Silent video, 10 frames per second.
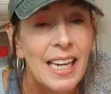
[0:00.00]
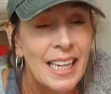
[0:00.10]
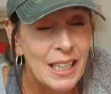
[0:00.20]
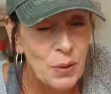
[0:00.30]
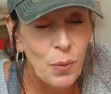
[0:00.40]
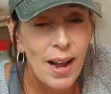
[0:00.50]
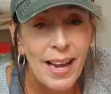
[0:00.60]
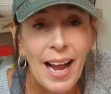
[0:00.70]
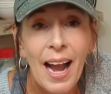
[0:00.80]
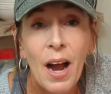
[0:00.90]

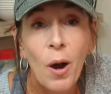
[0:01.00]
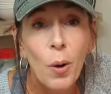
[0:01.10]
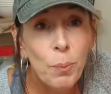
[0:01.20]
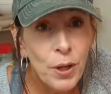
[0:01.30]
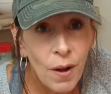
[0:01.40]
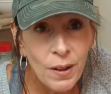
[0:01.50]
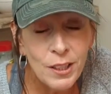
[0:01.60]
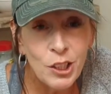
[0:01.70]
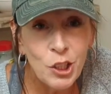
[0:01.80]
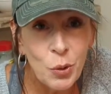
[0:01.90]
Anyway, I hope y'all
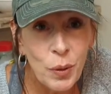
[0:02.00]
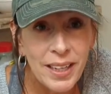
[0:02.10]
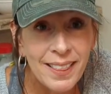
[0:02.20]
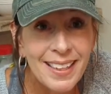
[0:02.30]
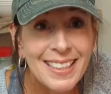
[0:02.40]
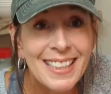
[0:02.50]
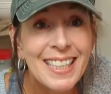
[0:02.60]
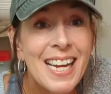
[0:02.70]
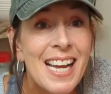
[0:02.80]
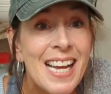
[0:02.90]
enjoy this.
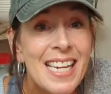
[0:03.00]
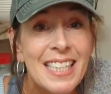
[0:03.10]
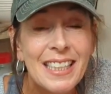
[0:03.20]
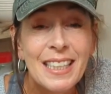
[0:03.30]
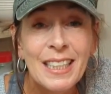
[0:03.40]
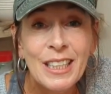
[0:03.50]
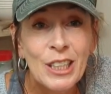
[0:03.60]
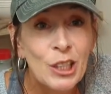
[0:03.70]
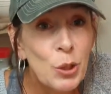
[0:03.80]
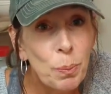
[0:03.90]
It's
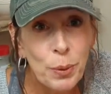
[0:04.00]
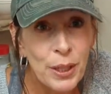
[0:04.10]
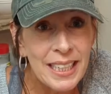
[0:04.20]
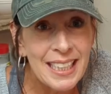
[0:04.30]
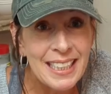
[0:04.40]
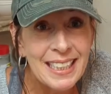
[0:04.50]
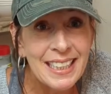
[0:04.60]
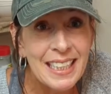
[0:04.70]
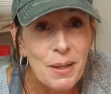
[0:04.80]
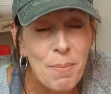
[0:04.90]
super
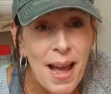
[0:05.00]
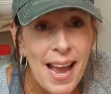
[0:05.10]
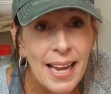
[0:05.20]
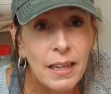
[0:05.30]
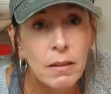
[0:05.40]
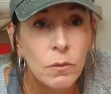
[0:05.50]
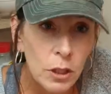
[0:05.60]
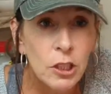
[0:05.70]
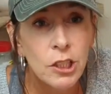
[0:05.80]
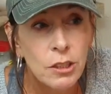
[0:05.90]
easy to make,
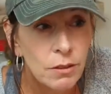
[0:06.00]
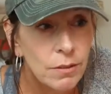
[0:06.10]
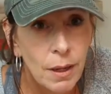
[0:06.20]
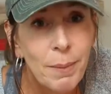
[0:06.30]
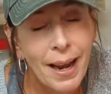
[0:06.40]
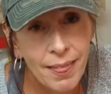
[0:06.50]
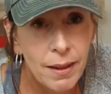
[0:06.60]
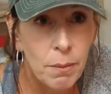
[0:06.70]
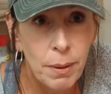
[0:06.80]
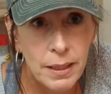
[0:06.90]
which, I
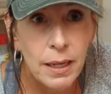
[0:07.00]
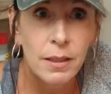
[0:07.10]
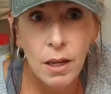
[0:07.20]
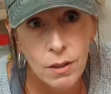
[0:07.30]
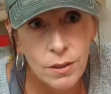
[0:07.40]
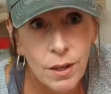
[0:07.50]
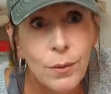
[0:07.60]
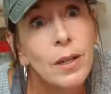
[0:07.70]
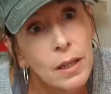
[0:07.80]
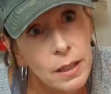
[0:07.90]
think by now y'all
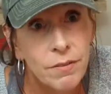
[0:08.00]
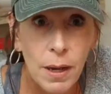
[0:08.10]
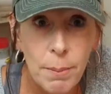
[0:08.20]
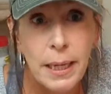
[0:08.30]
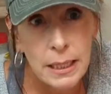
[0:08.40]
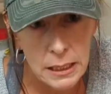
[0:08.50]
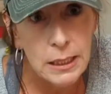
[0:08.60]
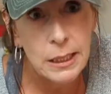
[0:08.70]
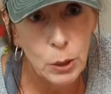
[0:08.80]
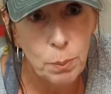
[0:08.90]
know if I made it,
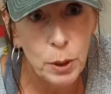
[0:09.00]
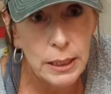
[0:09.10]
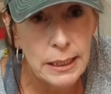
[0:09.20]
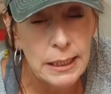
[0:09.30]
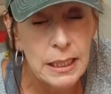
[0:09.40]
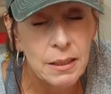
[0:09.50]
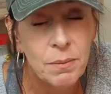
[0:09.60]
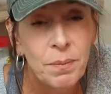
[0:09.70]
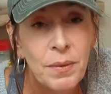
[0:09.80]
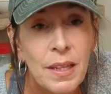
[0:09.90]
it's super easy.
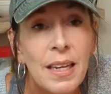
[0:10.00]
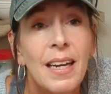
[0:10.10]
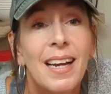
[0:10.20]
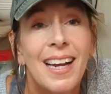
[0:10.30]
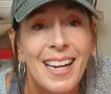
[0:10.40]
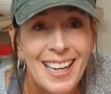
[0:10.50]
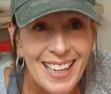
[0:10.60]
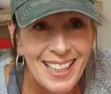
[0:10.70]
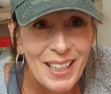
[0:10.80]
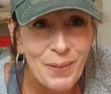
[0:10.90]

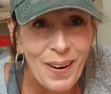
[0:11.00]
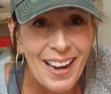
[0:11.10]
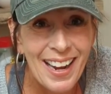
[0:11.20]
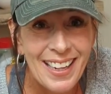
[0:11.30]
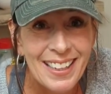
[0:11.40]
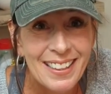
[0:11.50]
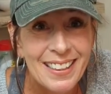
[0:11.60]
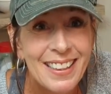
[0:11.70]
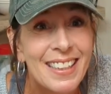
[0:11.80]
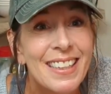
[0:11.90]
Anyway,
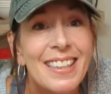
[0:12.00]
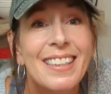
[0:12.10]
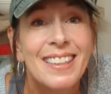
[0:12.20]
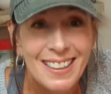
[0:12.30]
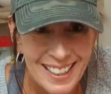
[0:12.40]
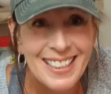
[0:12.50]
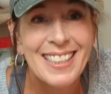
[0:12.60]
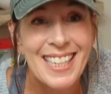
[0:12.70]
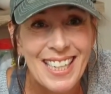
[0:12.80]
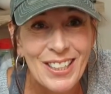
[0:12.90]

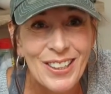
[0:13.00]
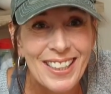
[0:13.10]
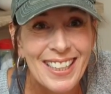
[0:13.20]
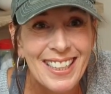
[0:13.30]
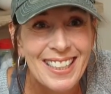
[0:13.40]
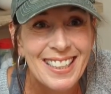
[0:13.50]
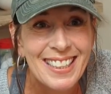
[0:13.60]
let's get cooking.